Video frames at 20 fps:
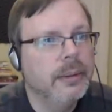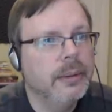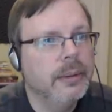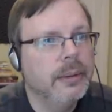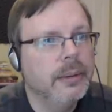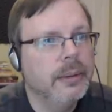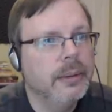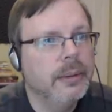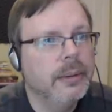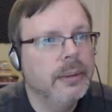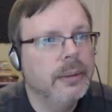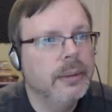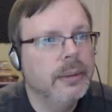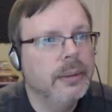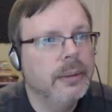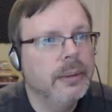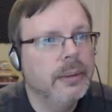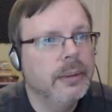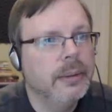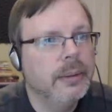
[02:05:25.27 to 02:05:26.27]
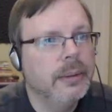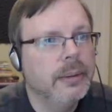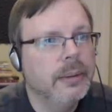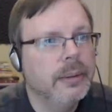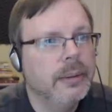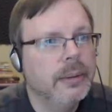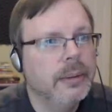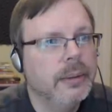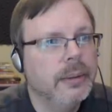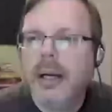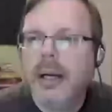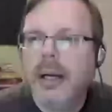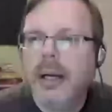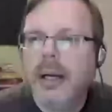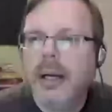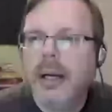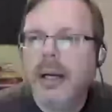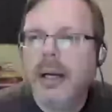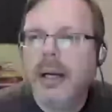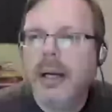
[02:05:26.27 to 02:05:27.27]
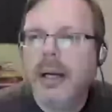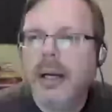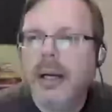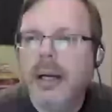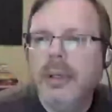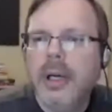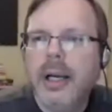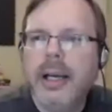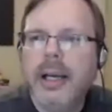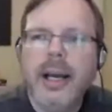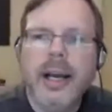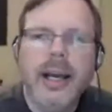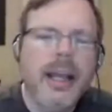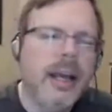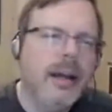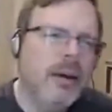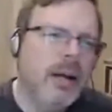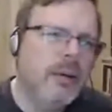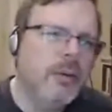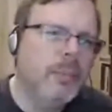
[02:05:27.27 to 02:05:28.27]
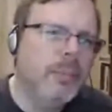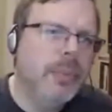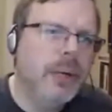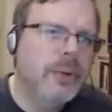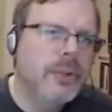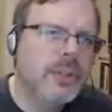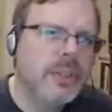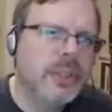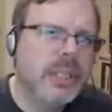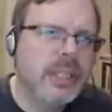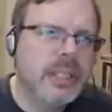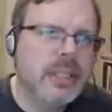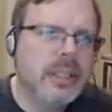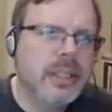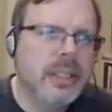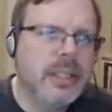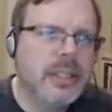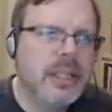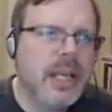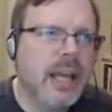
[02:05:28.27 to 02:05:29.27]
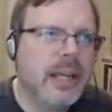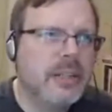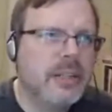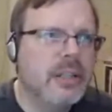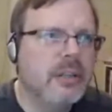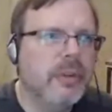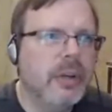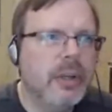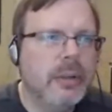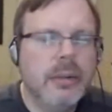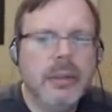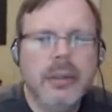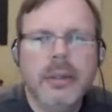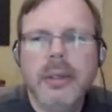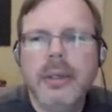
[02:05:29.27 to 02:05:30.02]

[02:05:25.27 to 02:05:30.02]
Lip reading: And I will post this text of it,